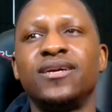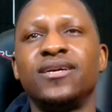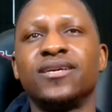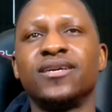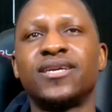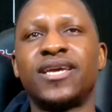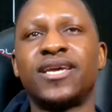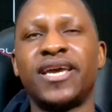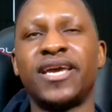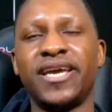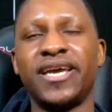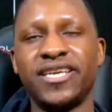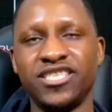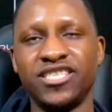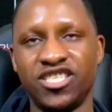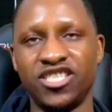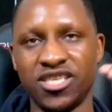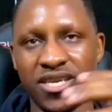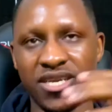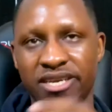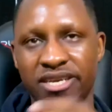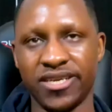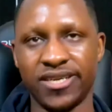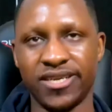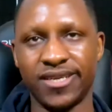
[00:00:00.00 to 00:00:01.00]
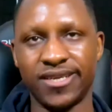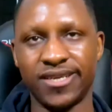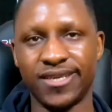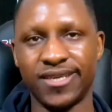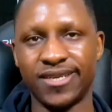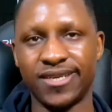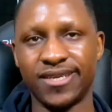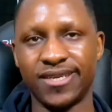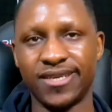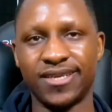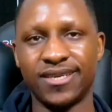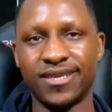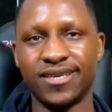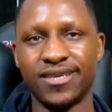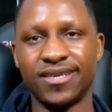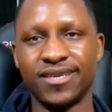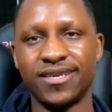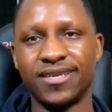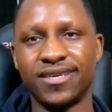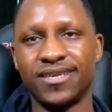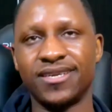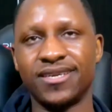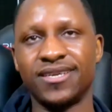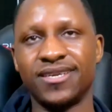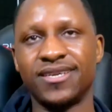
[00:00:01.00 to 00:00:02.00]
KJ.
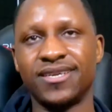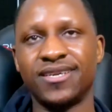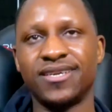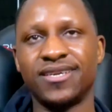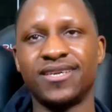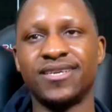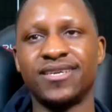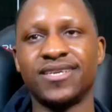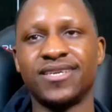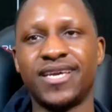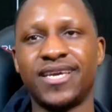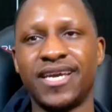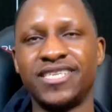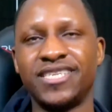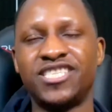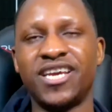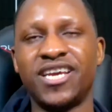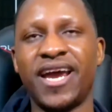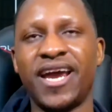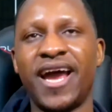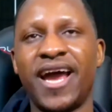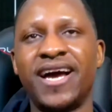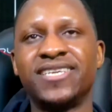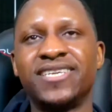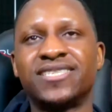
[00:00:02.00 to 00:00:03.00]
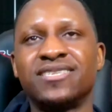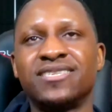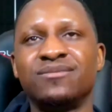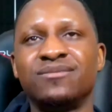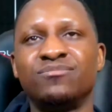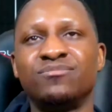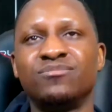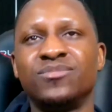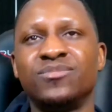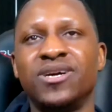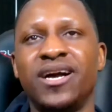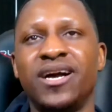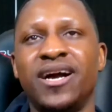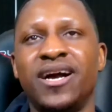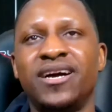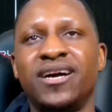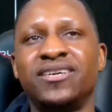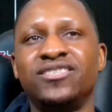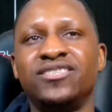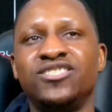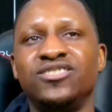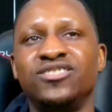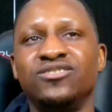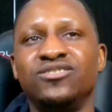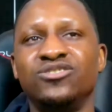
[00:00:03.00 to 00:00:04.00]
KJ asked him,
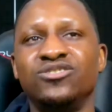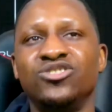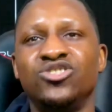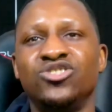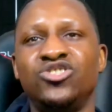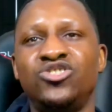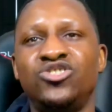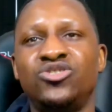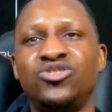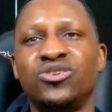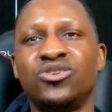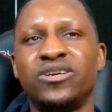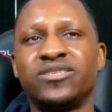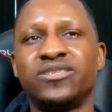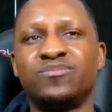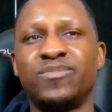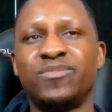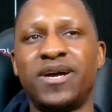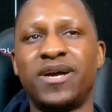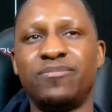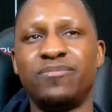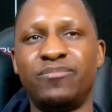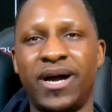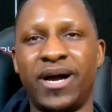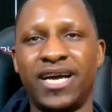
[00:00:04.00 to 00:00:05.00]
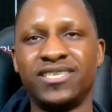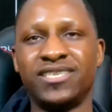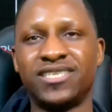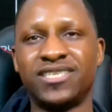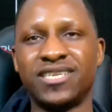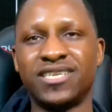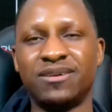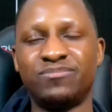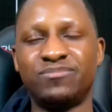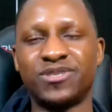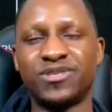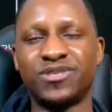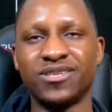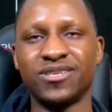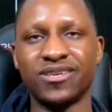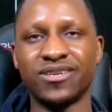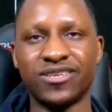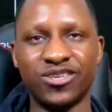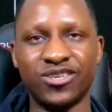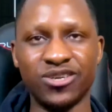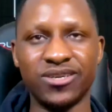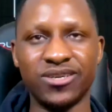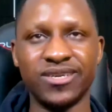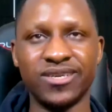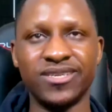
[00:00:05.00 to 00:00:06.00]
does my biceps look
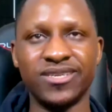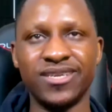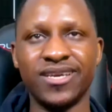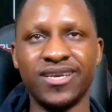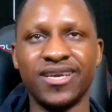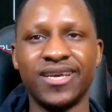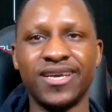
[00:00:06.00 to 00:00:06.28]
good?